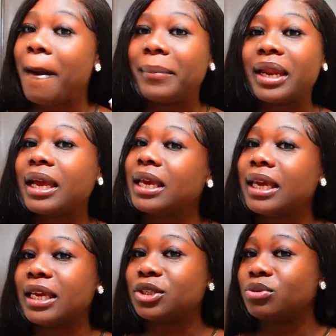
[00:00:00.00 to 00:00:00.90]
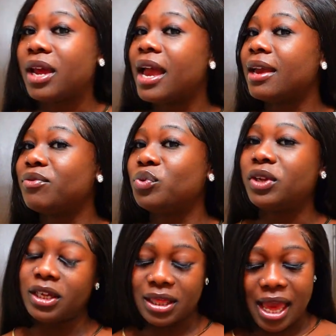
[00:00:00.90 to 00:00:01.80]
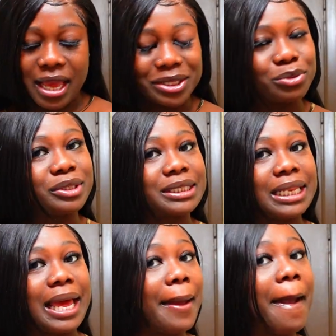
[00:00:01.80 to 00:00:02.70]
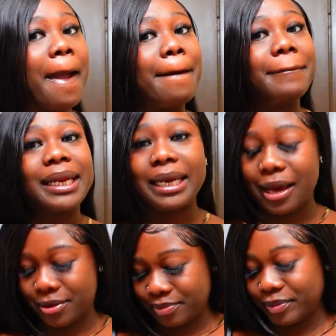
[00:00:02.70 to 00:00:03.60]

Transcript: But I can get you that if you need that. So just let me know.